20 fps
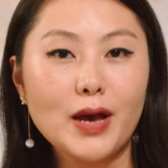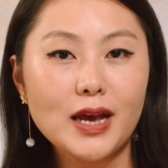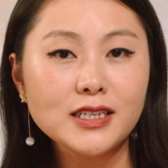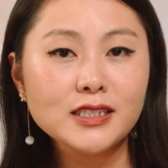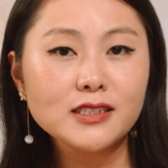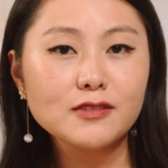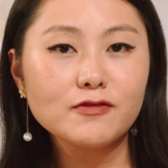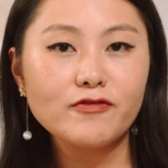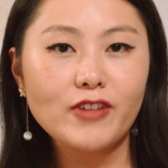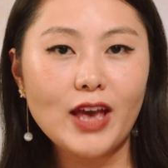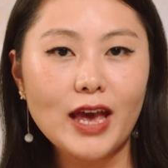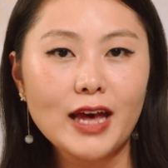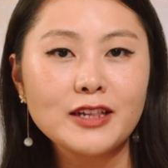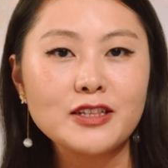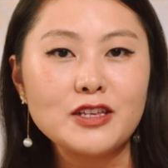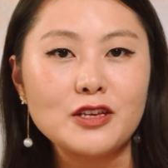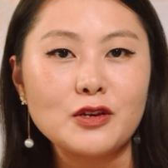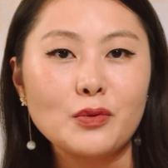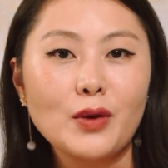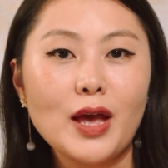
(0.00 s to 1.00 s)
best
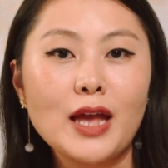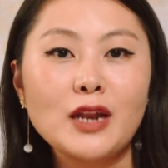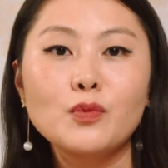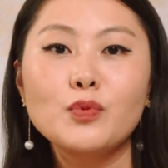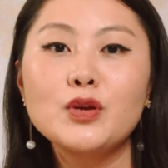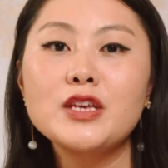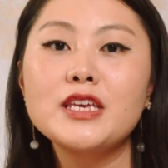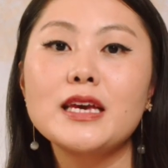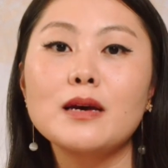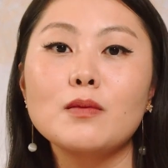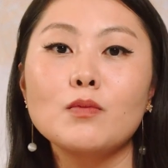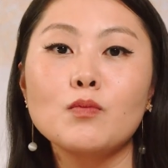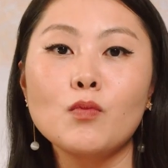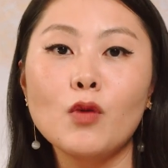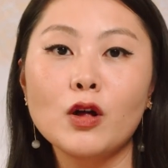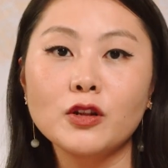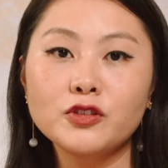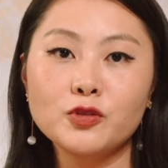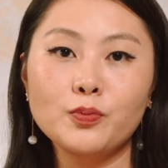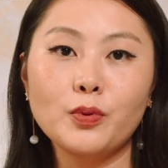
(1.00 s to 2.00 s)
value and we get
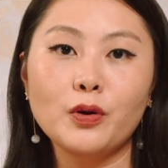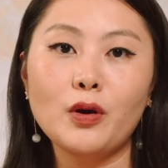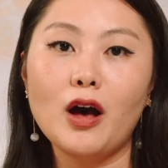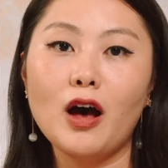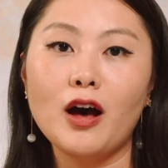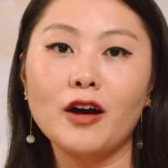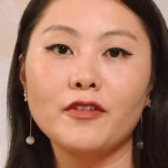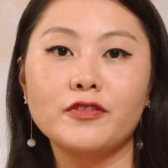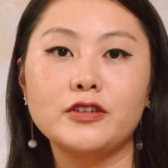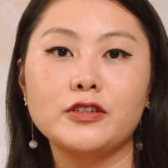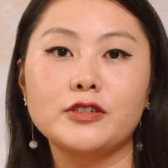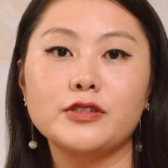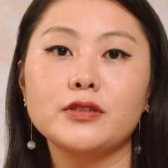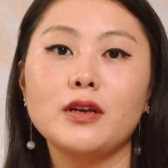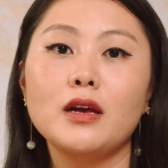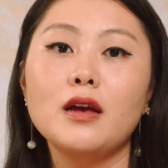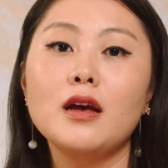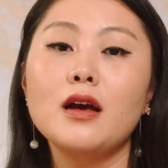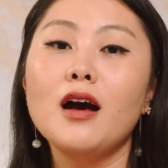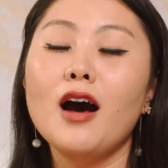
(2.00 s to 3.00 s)
multiple offers.
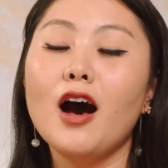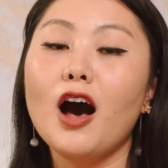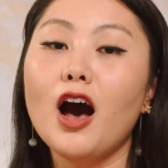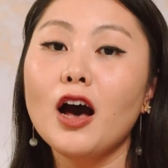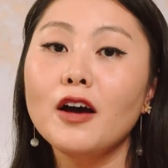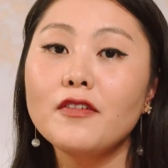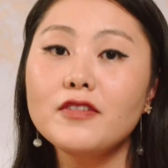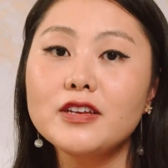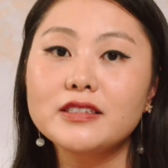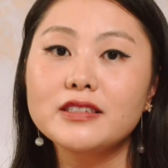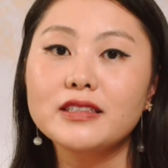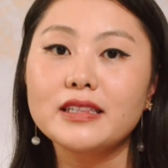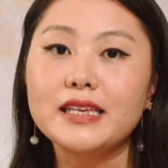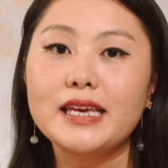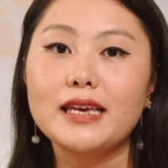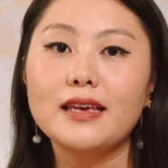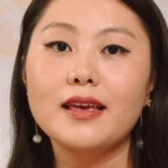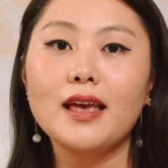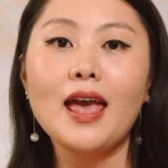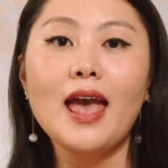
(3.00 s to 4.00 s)

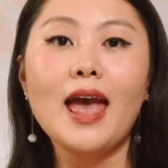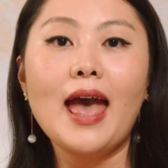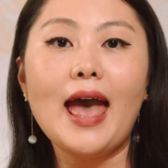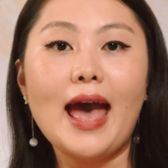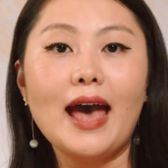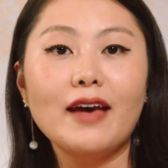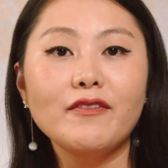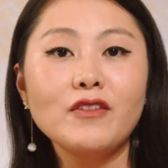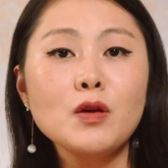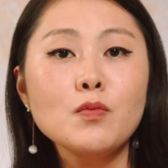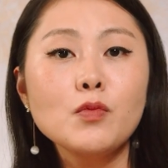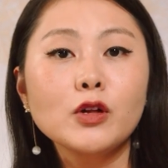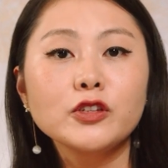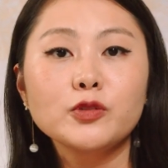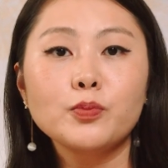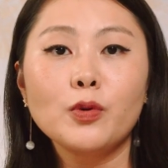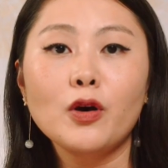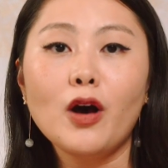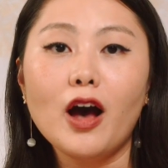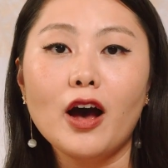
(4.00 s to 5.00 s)
Obviously, having
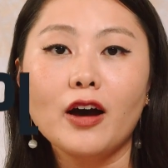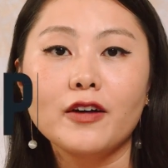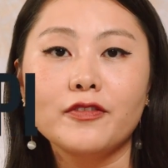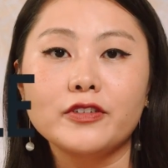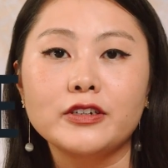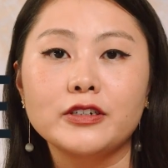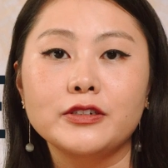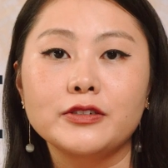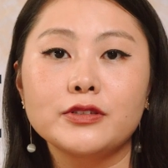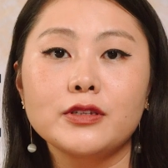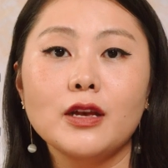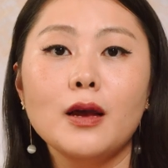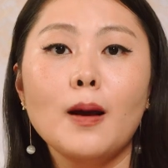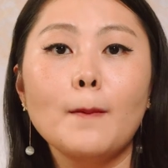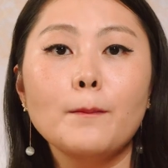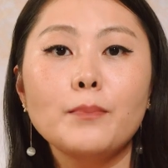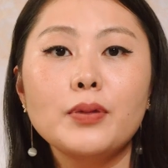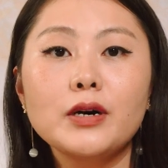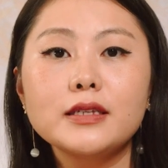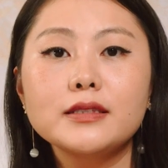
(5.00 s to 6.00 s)
multiple offers
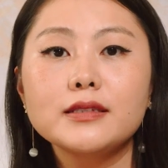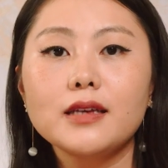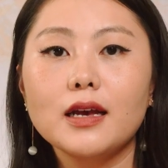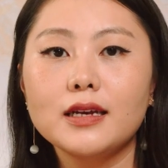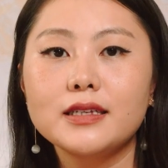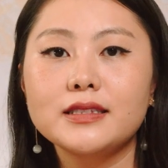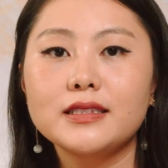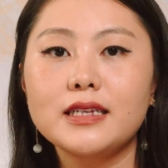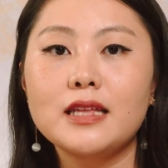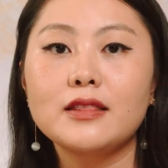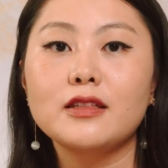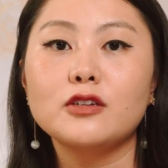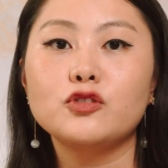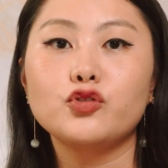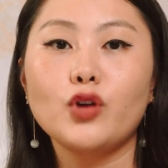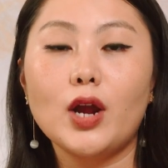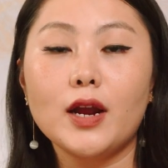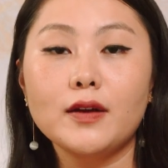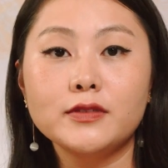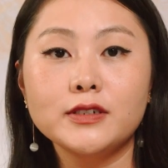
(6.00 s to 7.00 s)
puts us in the
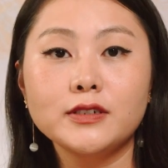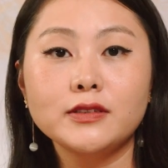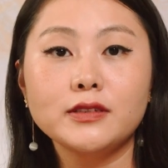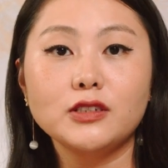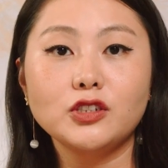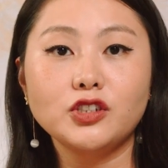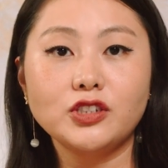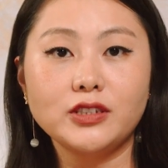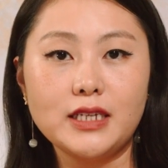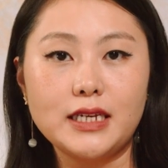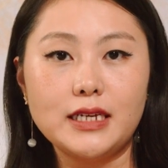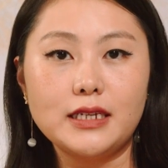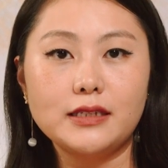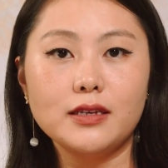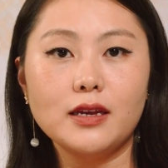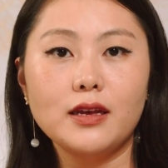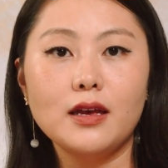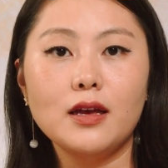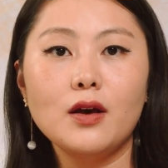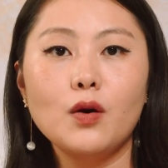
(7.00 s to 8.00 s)
driver's seat
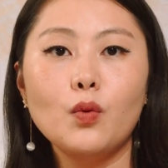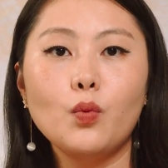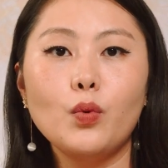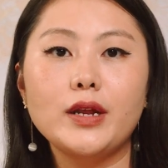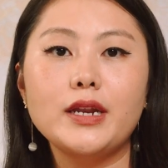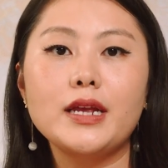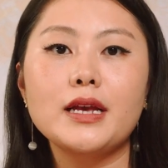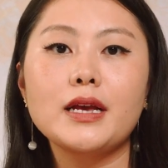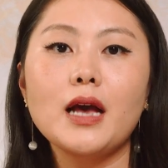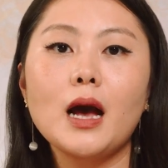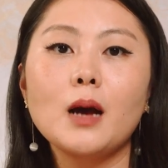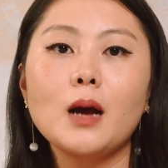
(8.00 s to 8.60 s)
when it